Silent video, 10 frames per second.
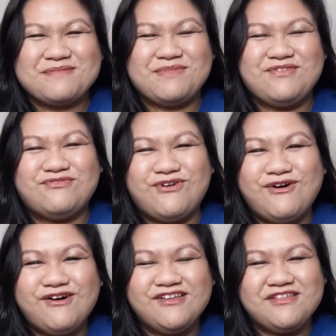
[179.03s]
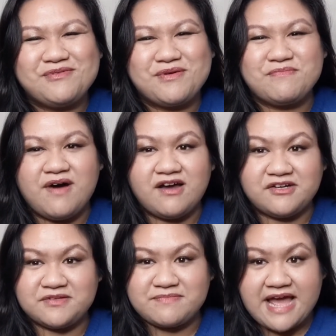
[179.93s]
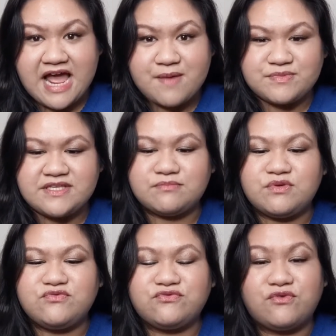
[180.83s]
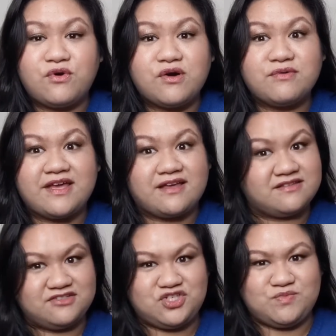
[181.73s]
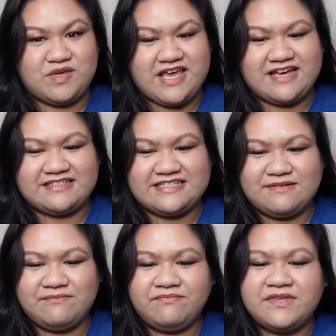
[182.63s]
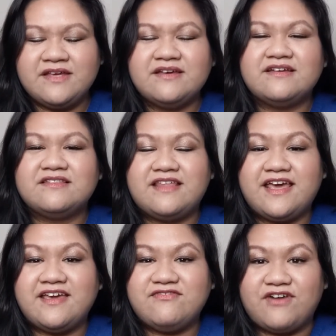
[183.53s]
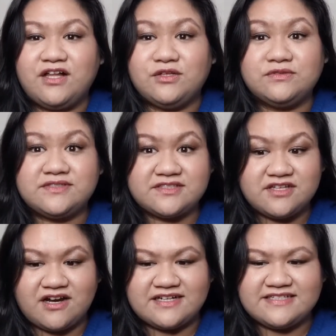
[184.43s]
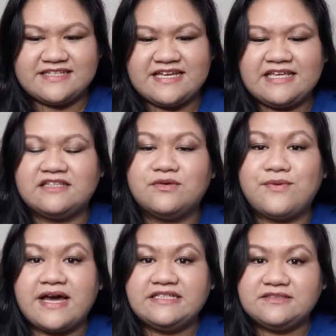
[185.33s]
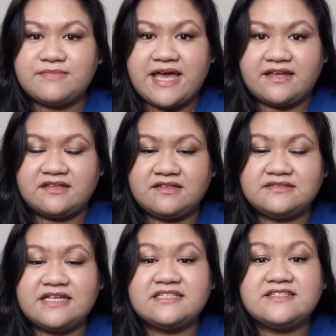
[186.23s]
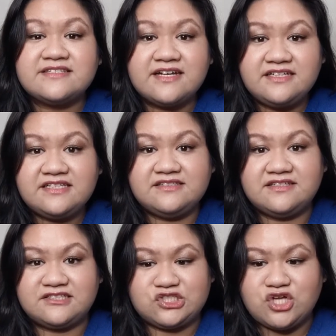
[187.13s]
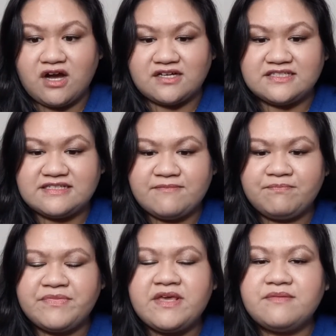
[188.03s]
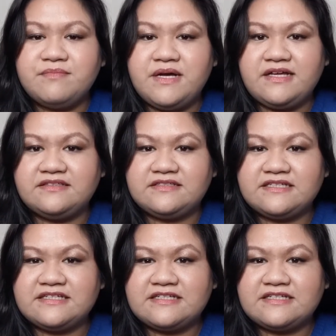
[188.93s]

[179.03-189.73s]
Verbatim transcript: before there were modern maps before we had the GPS. They followed the stars and the wise men, they studied the stars, but